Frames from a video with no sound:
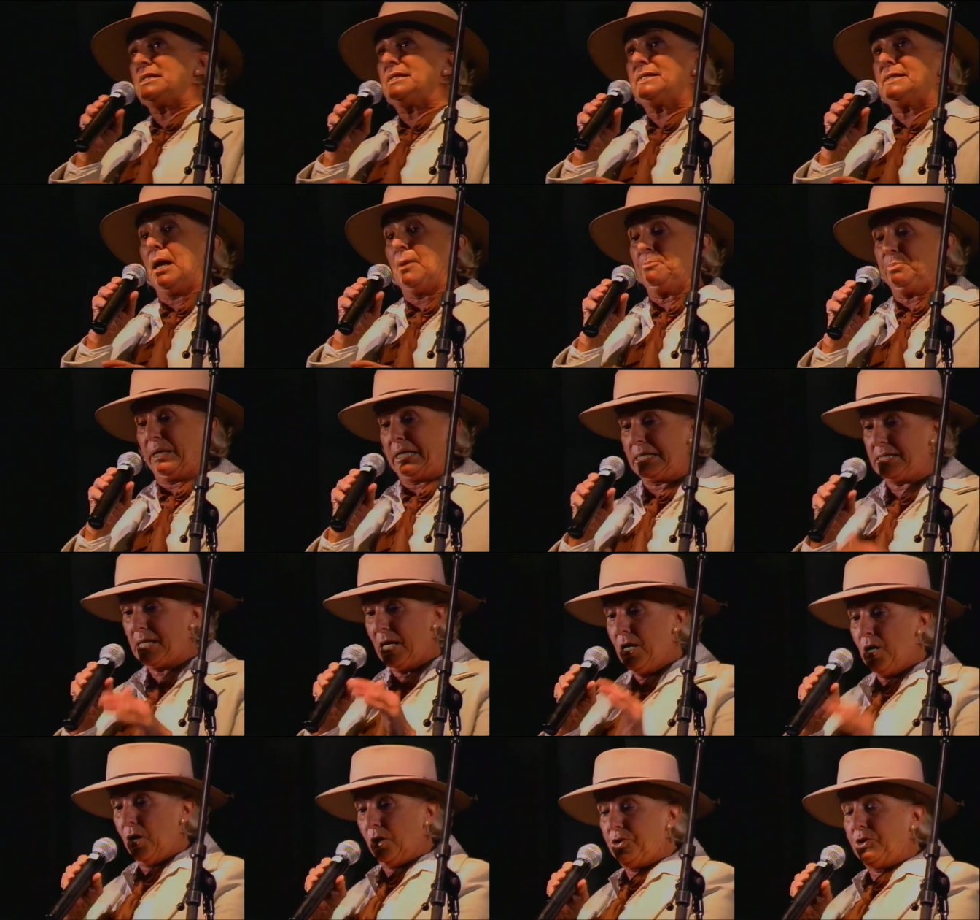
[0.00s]
and saplings,
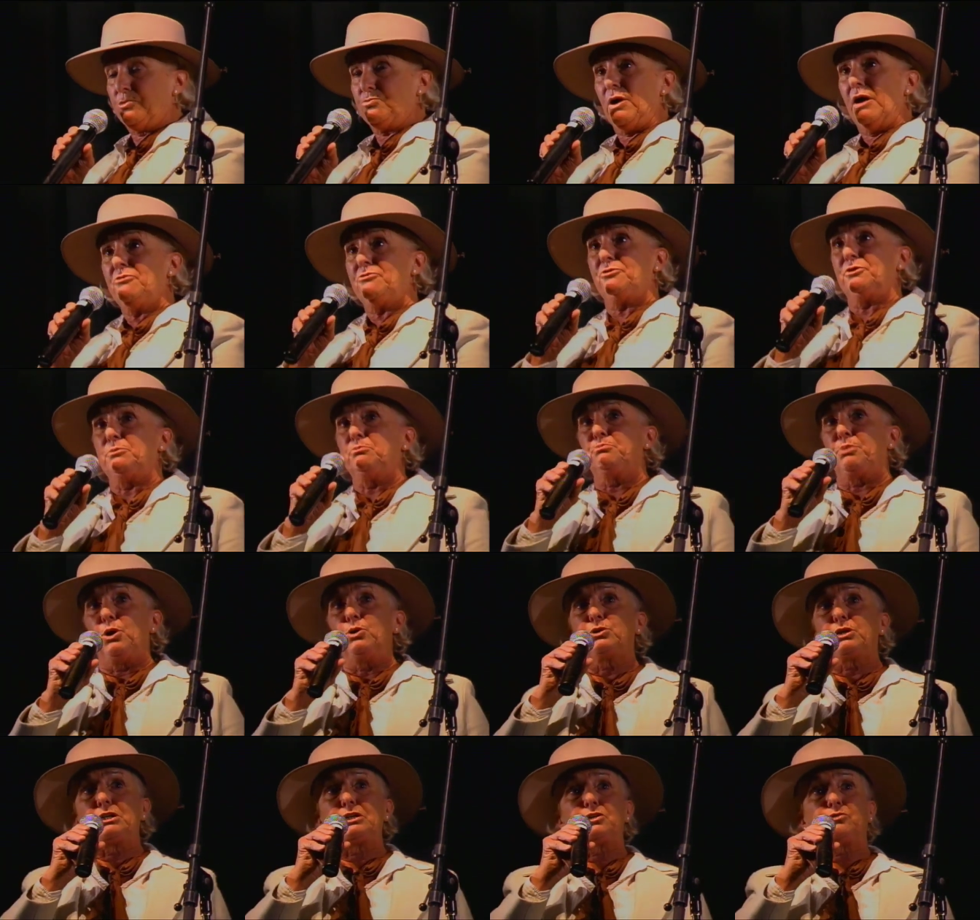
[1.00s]
on the rough and
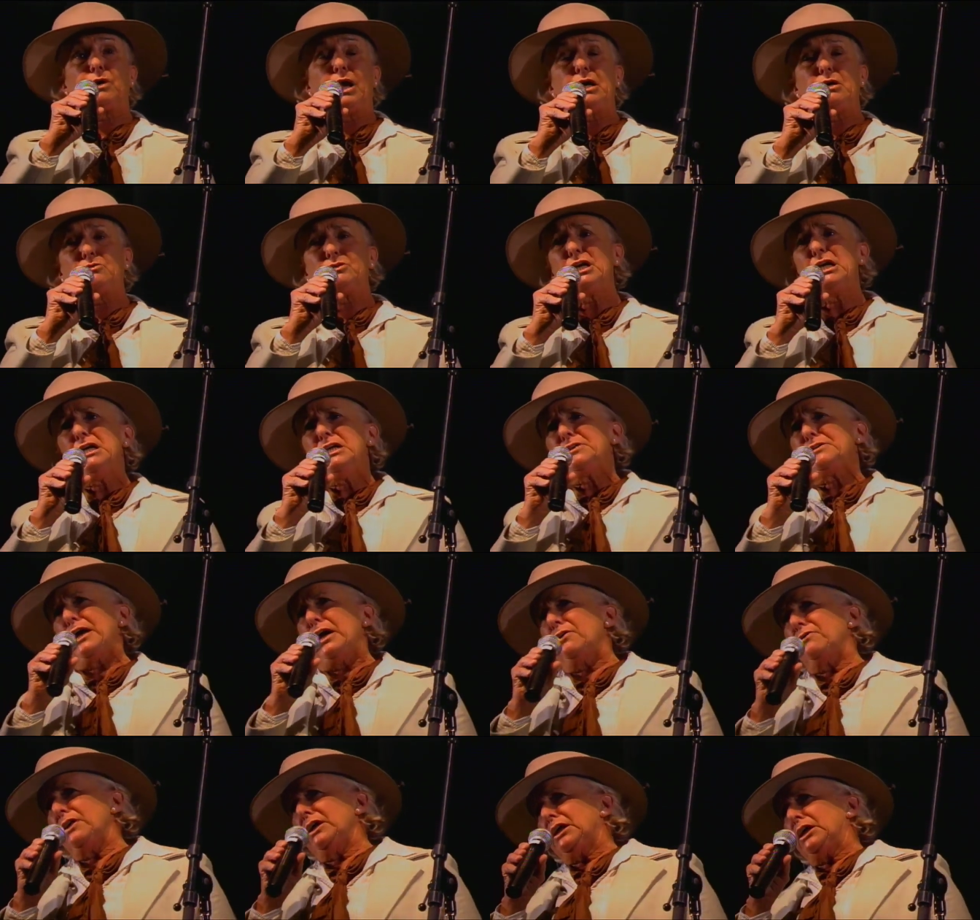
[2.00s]
broken ground,
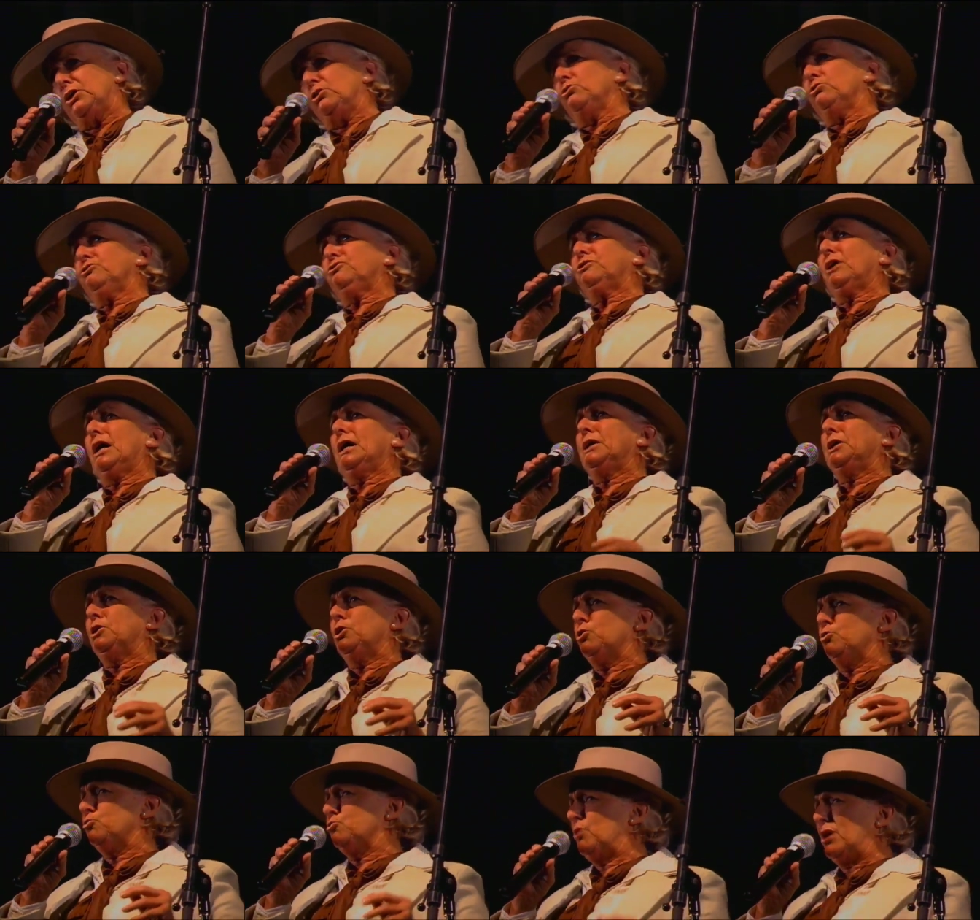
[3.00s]
down the hillside
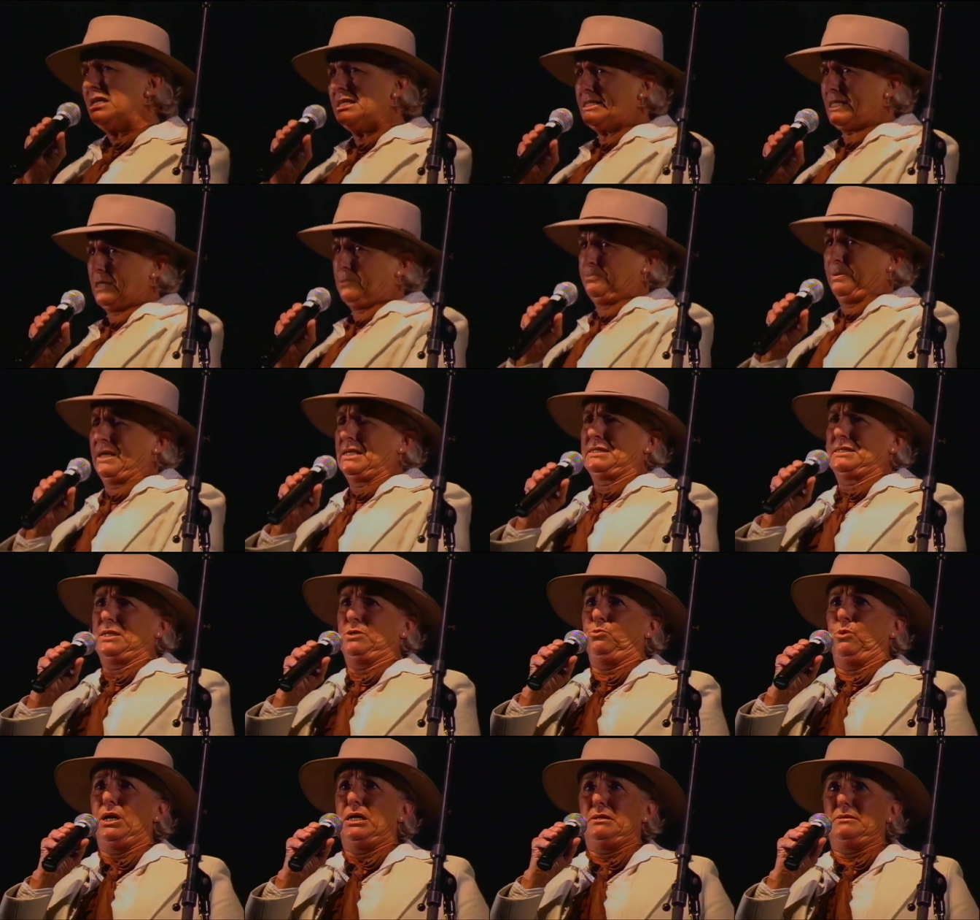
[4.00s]
at a racing pace
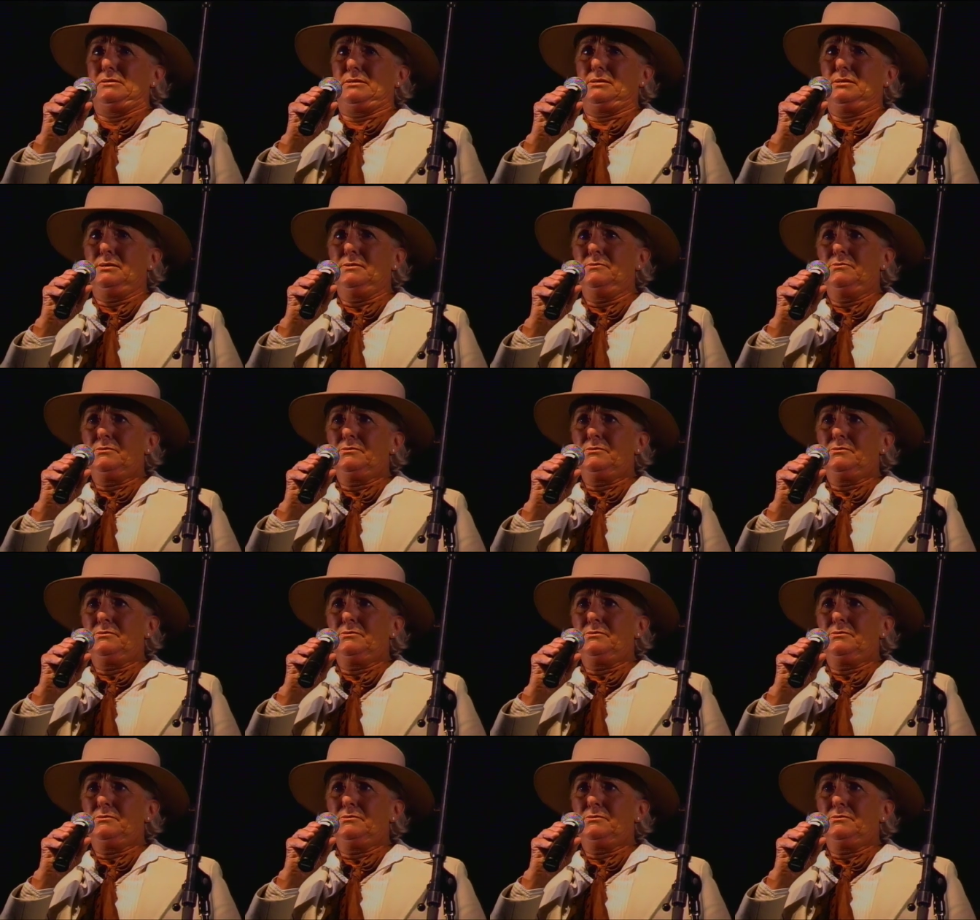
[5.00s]
he went.